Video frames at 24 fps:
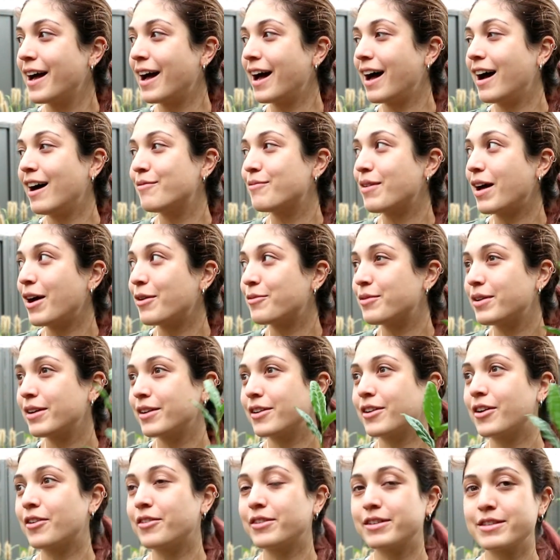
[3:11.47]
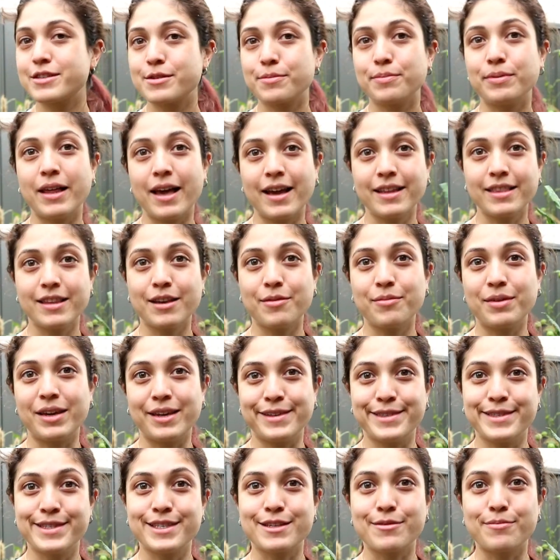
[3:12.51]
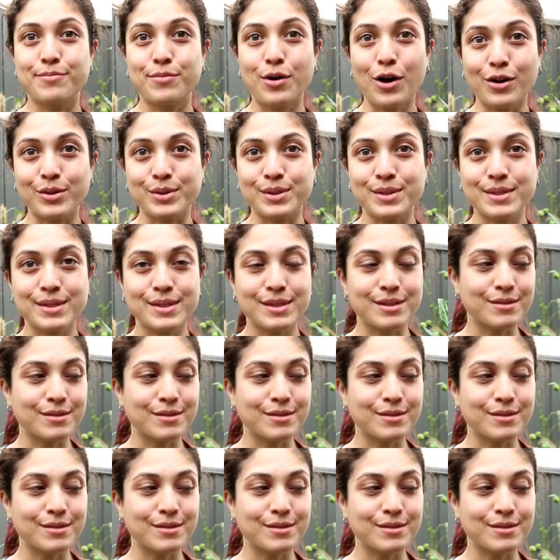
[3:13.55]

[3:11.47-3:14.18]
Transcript: And we're going to plant them in some pots.